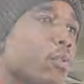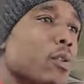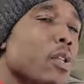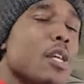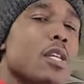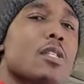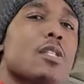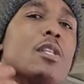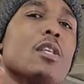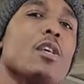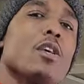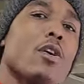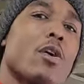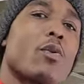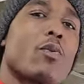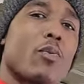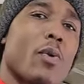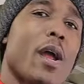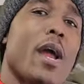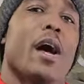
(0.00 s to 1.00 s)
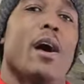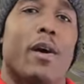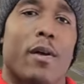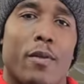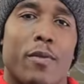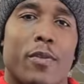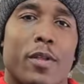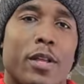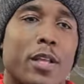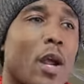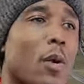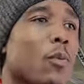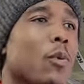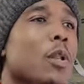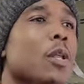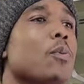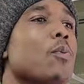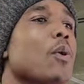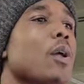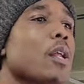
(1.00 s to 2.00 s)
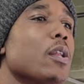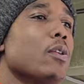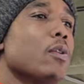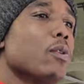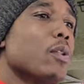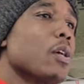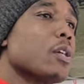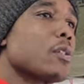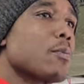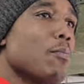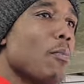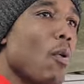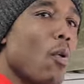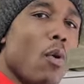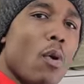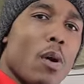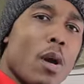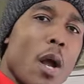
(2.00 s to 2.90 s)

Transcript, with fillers: this year round. Because I really want to do this more.